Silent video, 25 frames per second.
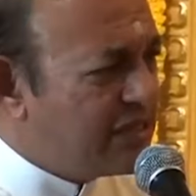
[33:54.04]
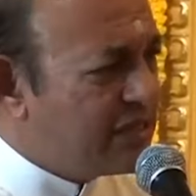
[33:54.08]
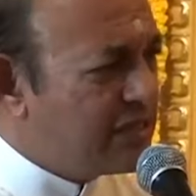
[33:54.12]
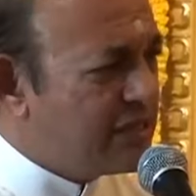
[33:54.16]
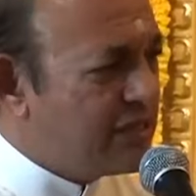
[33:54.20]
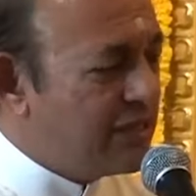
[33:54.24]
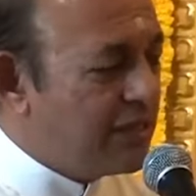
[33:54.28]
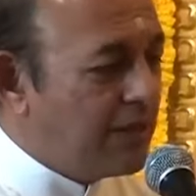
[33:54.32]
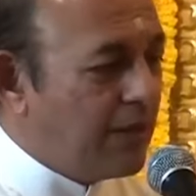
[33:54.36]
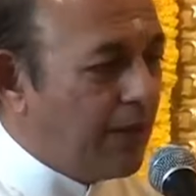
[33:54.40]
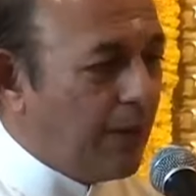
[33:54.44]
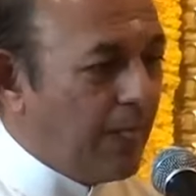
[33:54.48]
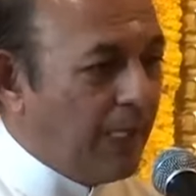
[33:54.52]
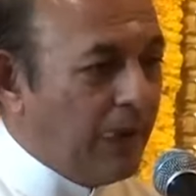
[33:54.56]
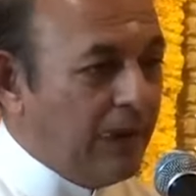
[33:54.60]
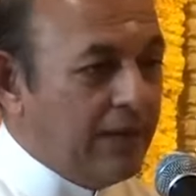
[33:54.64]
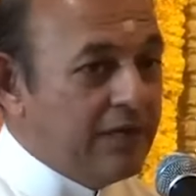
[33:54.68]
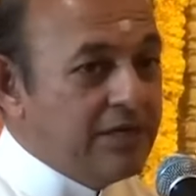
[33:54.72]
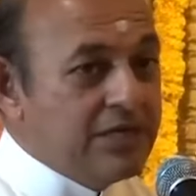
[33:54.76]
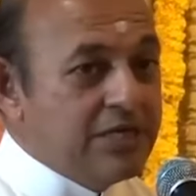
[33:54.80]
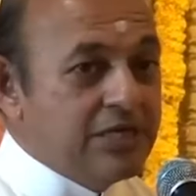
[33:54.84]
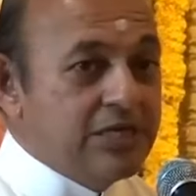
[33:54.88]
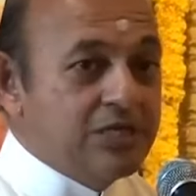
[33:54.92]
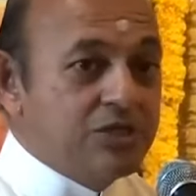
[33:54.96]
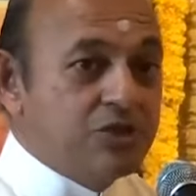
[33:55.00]
this?
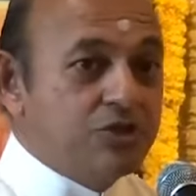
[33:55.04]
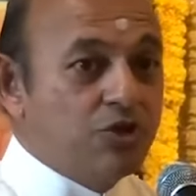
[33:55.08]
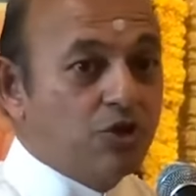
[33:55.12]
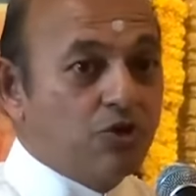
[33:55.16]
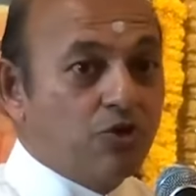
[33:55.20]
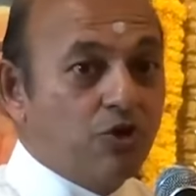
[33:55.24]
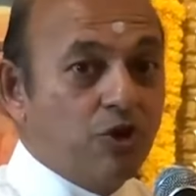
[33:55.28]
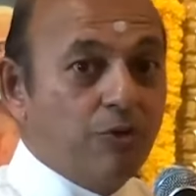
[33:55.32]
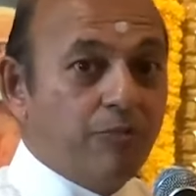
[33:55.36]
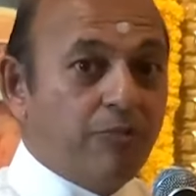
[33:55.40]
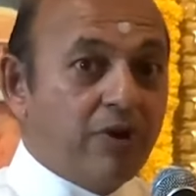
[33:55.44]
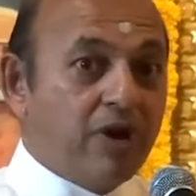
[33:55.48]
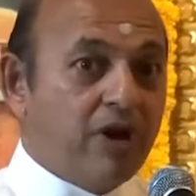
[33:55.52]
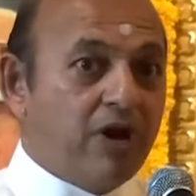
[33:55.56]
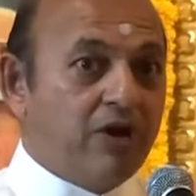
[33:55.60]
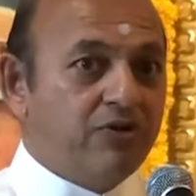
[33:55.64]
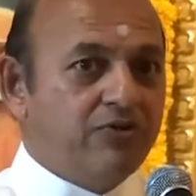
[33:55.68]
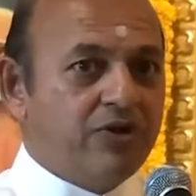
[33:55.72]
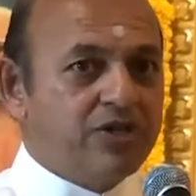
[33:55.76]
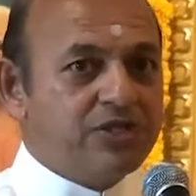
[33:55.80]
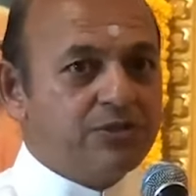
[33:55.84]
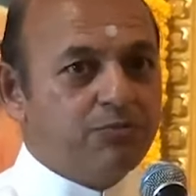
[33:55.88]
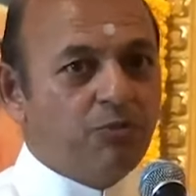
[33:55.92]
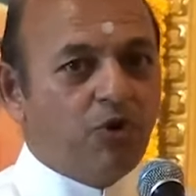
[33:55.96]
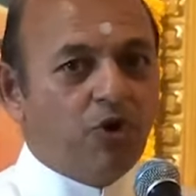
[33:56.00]
So Kudumbarao
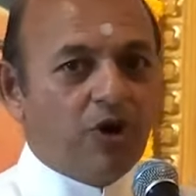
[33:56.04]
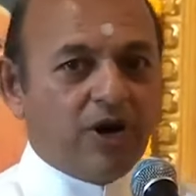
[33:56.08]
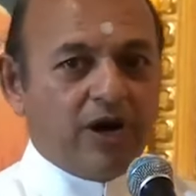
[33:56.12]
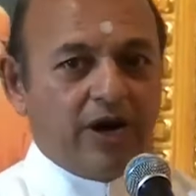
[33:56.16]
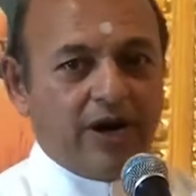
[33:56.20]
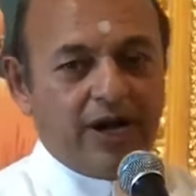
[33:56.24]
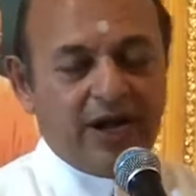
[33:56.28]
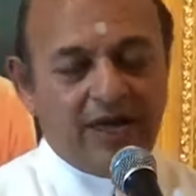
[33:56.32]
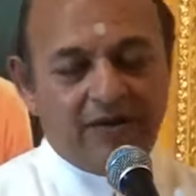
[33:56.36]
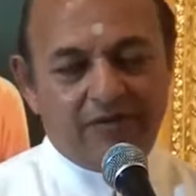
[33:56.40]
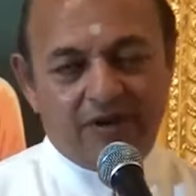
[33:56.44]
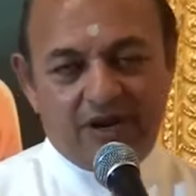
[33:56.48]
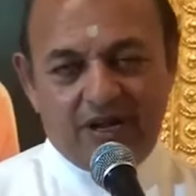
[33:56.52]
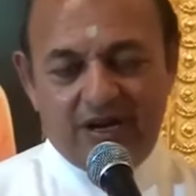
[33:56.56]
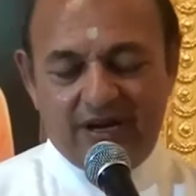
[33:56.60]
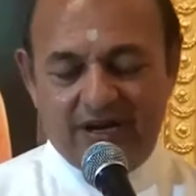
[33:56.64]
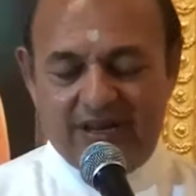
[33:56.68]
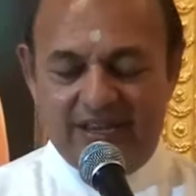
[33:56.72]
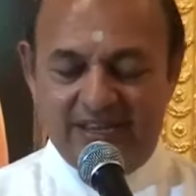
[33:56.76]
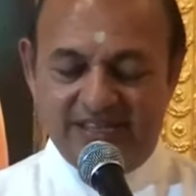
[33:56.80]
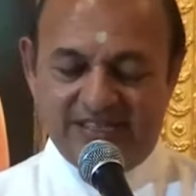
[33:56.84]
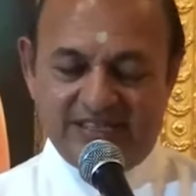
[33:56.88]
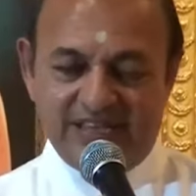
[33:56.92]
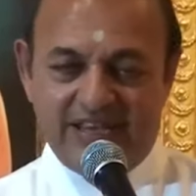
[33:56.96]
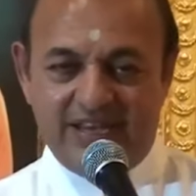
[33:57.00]
was more cleverer.
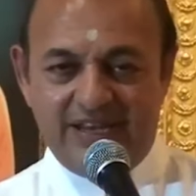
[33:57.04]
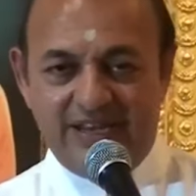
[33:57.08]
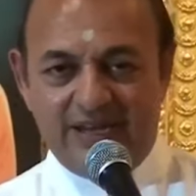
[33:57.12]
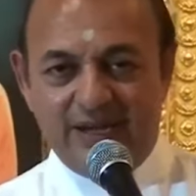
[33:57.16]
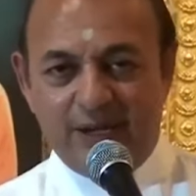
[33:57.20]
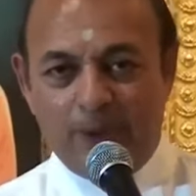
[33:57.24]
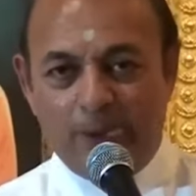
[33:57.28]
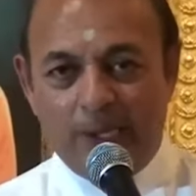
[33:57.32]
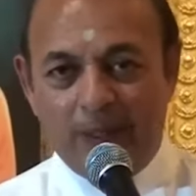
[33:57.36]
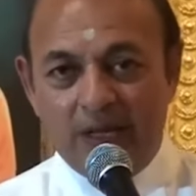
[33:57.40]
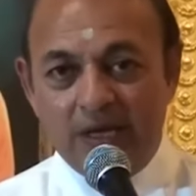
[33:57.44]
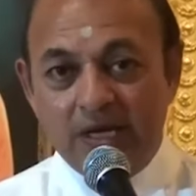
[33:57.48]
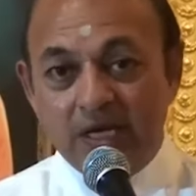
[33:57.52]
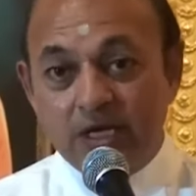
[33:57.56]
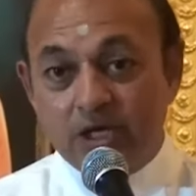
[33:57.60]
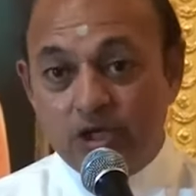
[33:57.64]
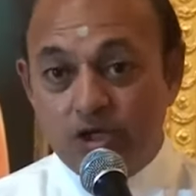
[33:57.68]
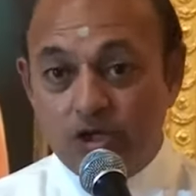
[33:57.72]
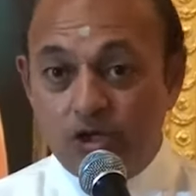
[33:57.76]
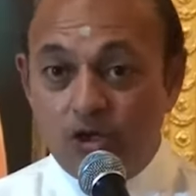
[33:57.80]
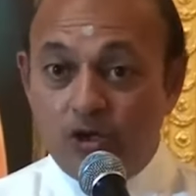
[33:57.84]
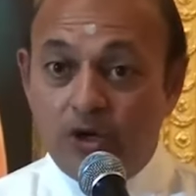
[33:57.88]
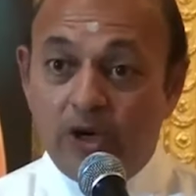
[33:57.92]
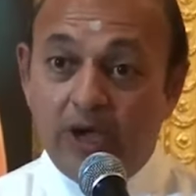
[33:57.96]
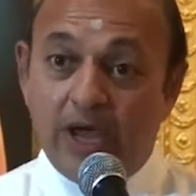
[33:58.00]
He said,
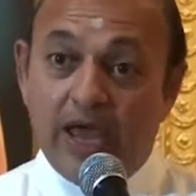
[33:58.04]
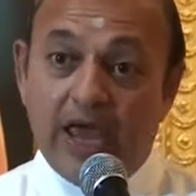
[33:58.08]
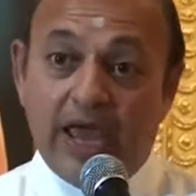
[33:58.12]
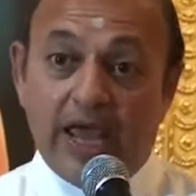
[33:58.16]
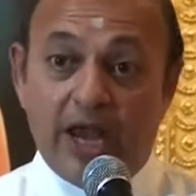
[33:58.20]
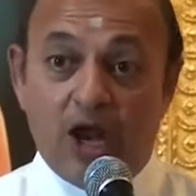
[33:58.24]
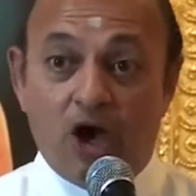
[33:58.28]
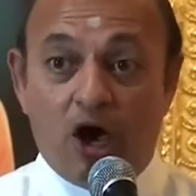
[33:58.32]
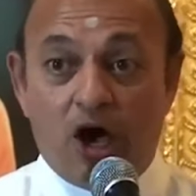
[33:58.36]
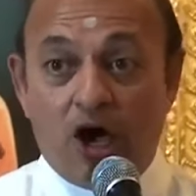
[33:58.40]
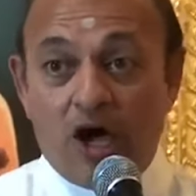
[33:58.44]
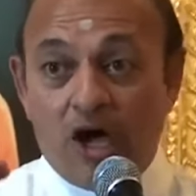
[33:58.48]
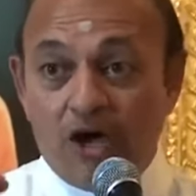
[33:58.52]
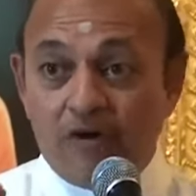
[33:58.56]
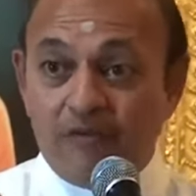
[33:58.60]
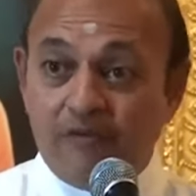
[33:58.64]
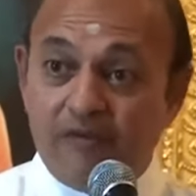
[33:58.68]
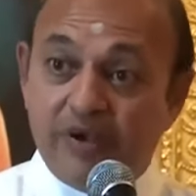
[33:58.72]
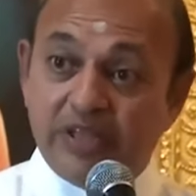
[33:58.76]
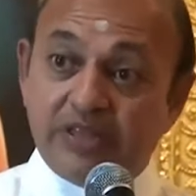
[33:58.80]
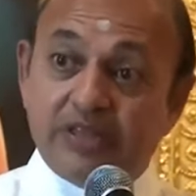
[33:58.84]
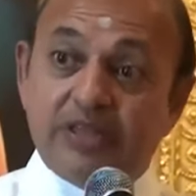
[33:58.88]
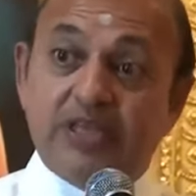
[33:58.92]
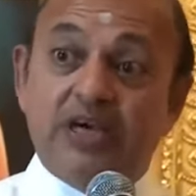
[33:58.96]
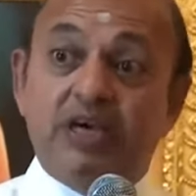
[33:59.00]
you know, along
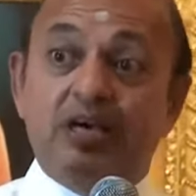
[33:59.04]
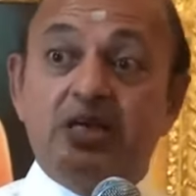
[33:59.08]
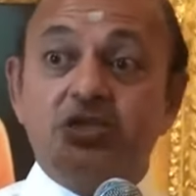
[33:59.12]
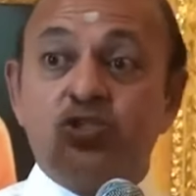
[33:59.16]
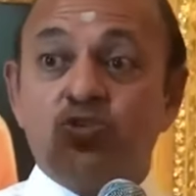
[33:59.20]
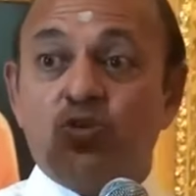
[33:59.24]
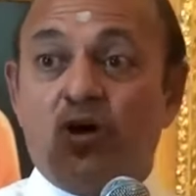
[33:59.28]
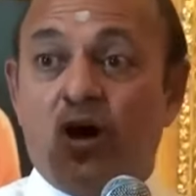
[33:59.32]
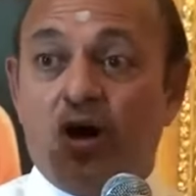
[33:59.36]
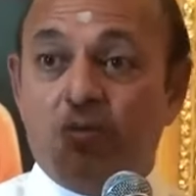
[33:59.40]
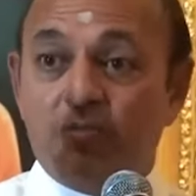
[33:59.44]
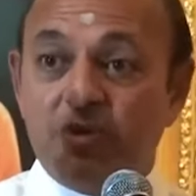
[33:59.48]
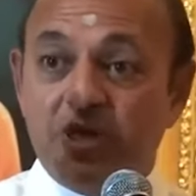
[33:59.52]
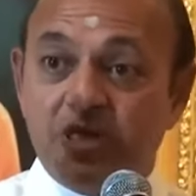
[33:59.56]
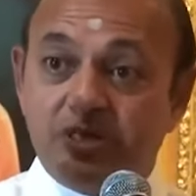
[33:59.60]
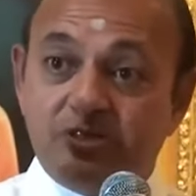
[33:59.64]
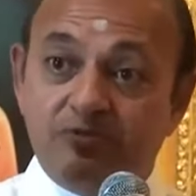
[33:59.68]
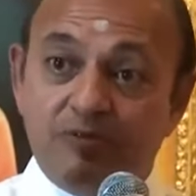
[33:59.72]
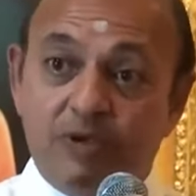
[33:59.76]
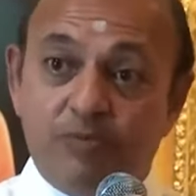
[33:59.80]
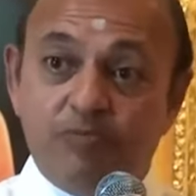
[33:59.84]
with Swami's